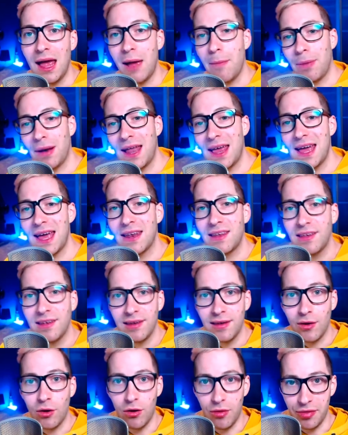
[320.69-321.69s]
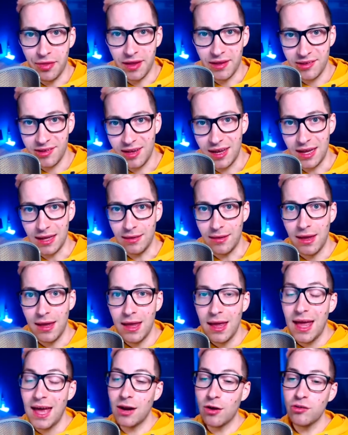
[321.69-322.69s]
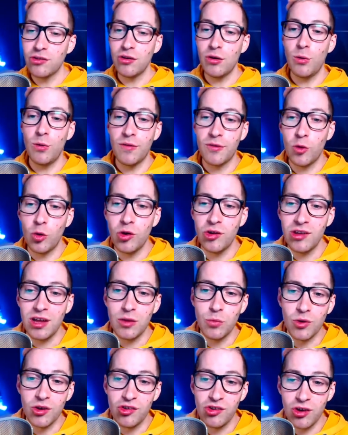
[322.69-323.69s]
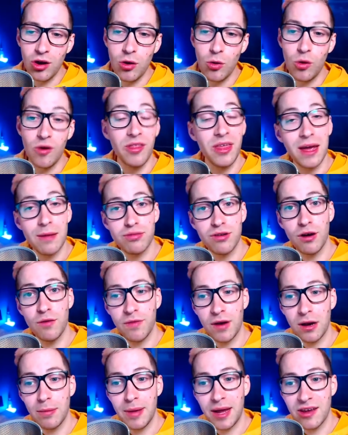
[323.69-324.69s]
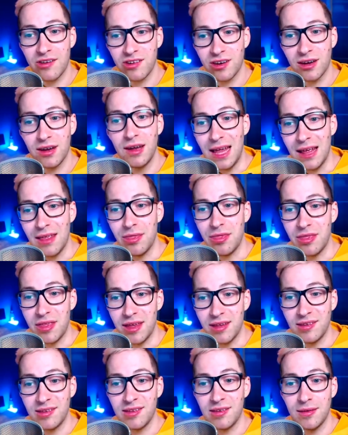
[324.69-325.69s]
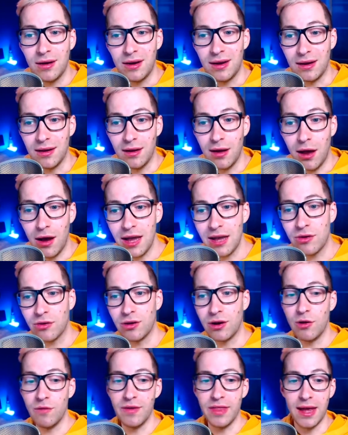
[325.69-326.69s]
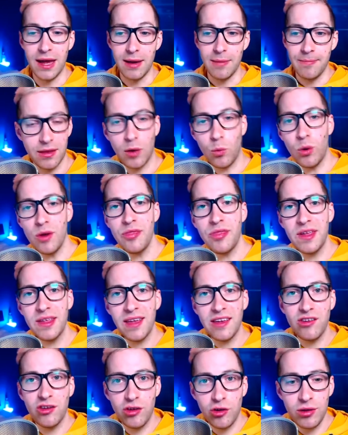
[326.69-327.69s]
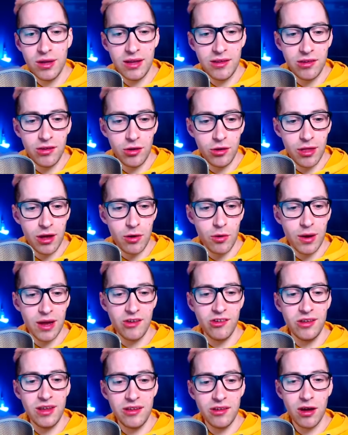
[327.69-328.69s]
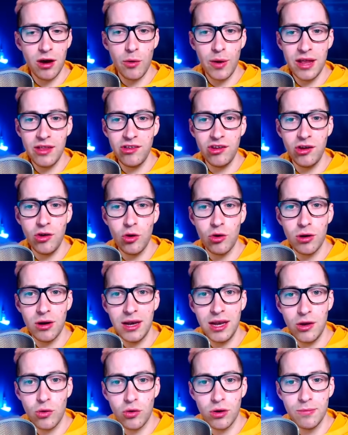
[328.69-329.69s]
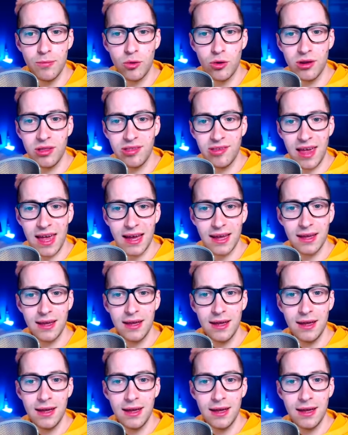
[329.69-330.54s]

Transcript: and play it on this scene. And also, of course, it will show their profile picture in this little icon over there. Now, one thing that you do need to do though, is you need to go into your Lioranboard deck,